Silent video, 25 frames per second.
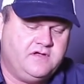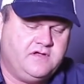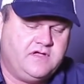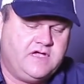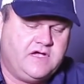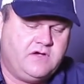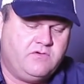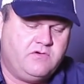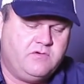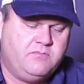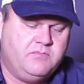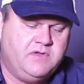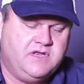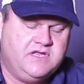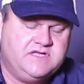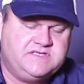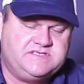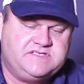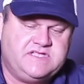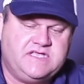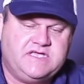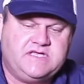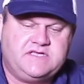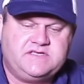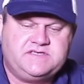our
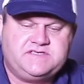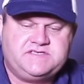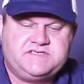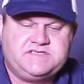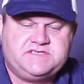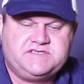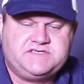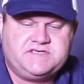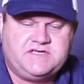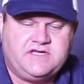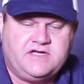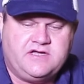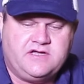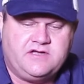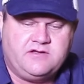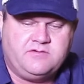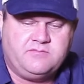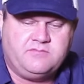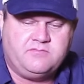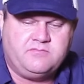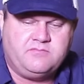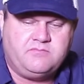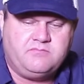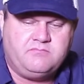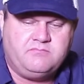Balistix
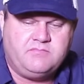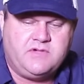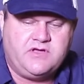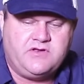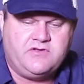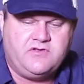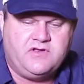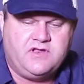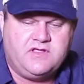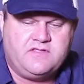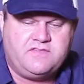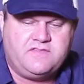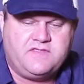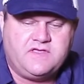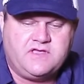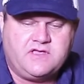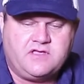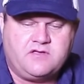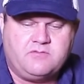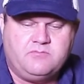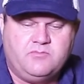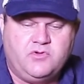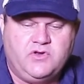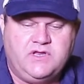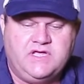
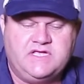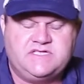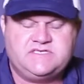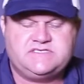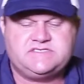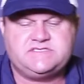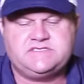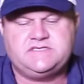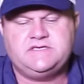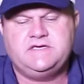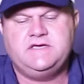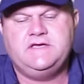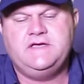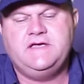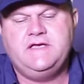monolithic bullets.